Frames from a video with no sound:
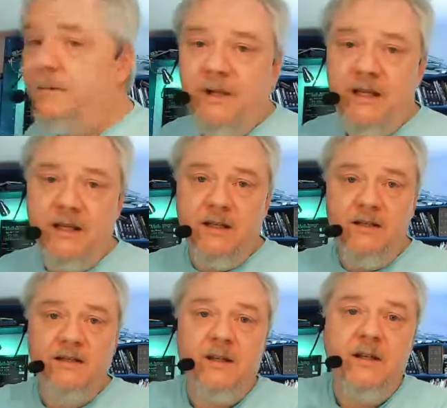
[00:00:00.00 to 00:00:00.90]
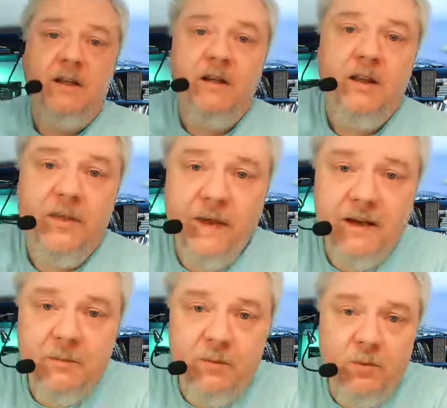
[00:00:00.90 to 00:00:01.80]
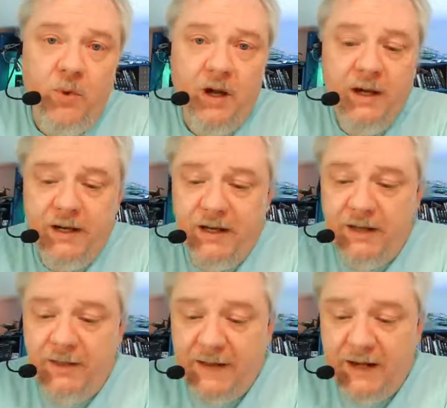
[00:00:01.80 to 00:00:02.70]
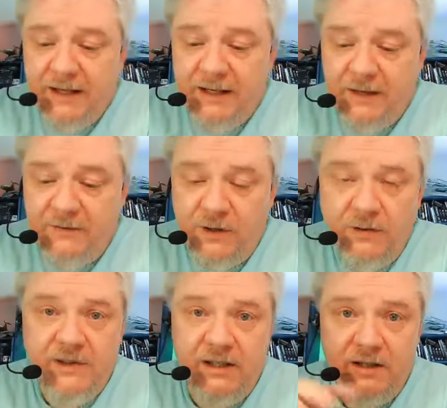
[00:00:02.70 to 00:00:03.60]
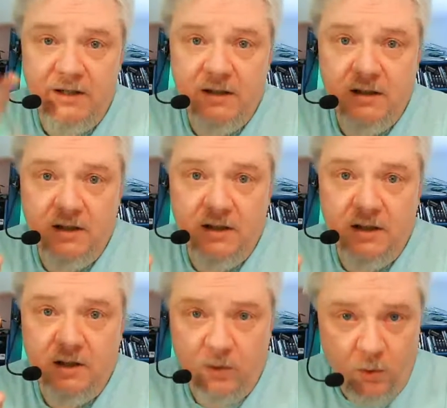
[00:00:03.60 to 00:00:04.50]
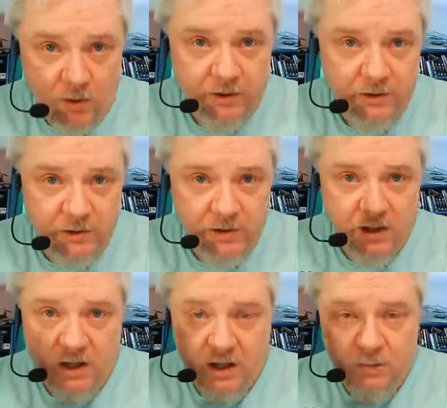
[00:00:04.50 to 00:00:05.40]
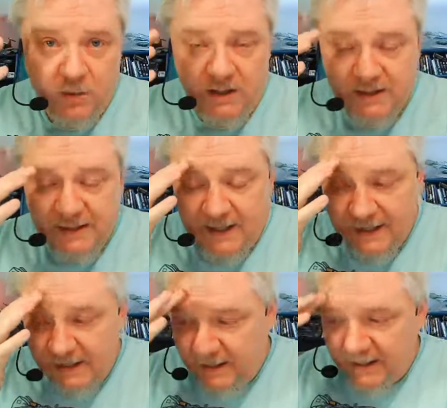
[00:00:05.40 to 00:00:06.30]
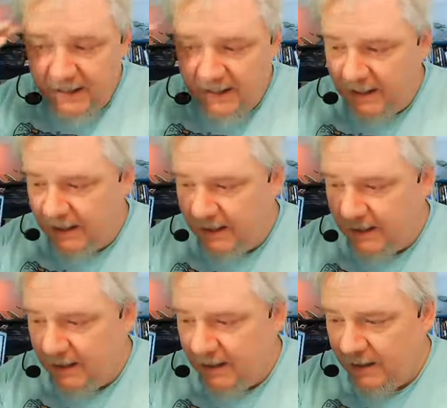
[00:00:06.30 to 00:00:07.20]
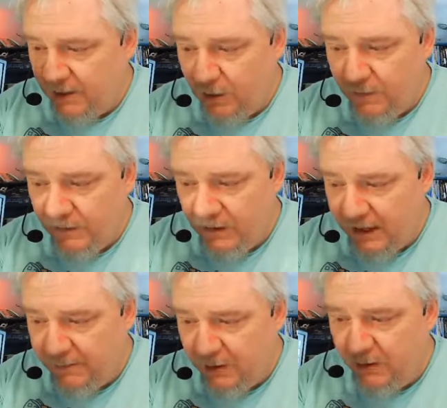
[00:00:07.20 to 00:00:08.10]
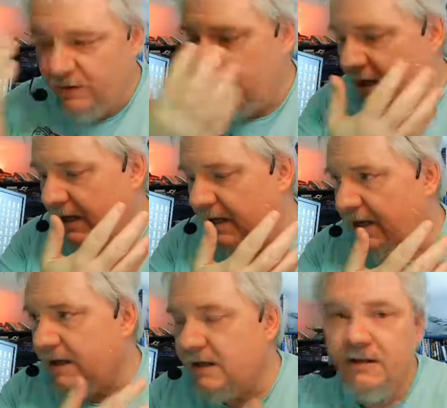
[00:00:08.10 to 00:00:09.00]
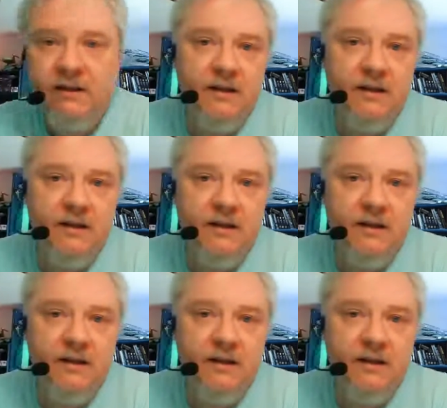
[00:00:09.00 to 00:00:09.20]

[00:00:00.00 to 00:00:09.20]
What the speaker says: is thing number one, the idea of using an orange on one side in an overlay mode and